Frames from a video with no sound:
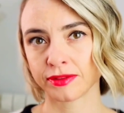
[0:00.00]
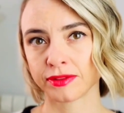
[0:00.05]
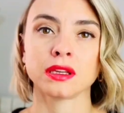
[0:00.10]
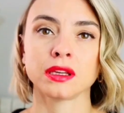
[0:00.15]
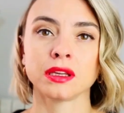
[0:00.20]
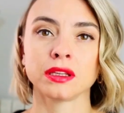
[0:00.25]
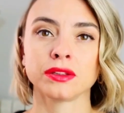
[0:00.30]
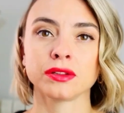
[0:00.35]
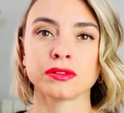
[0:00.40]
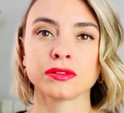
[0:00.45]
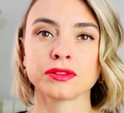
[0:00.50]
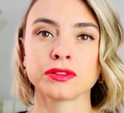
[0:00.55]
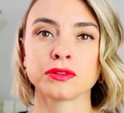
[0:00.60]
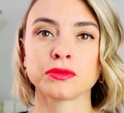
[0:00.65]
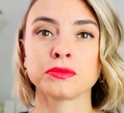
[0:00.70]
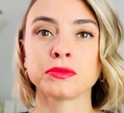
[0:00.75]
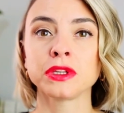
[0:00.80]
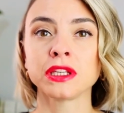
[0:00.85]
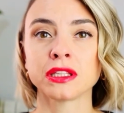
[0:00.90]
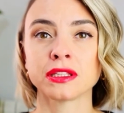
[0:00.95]
It also
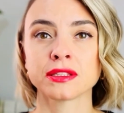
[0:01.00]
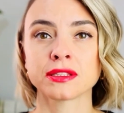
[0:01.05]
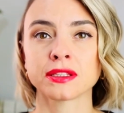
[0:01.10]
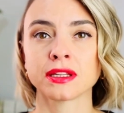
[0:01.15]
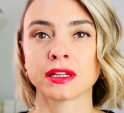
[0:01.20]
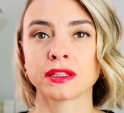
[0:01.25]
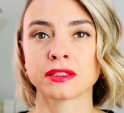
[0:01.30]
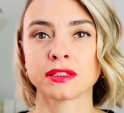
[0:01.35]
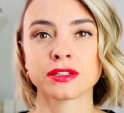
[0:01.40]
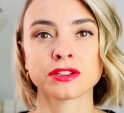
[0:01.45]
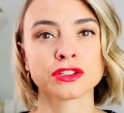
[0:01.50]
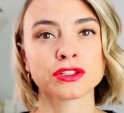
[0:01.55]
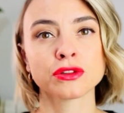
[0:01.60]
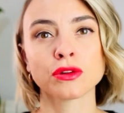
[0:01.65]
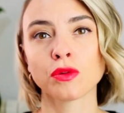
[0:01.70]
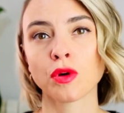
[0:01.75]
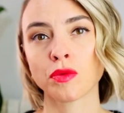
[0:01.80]
means that there's no